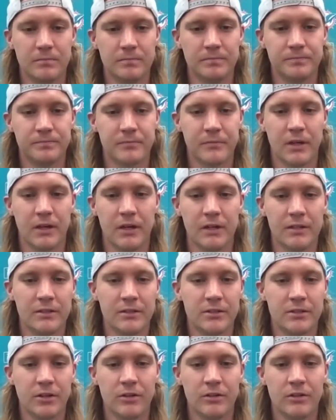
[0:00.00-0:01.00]
yeah you know,
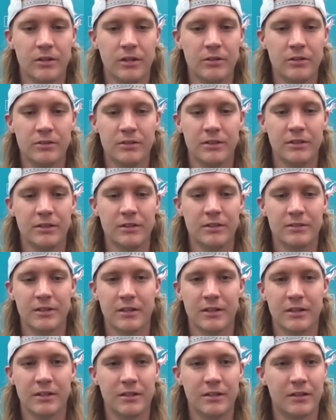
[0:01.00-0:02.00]
he's hard nosed and he's
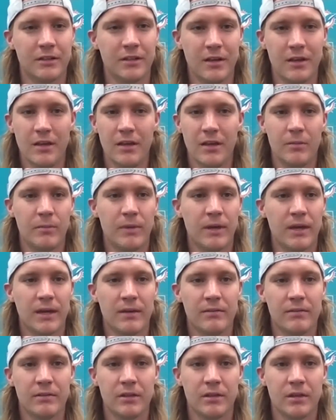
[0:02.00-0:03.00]
gonna make
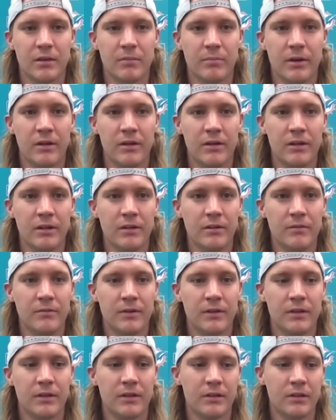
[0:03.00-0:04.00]
everything competitive
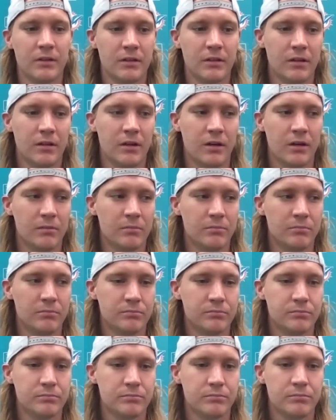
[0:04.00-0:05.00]
and um,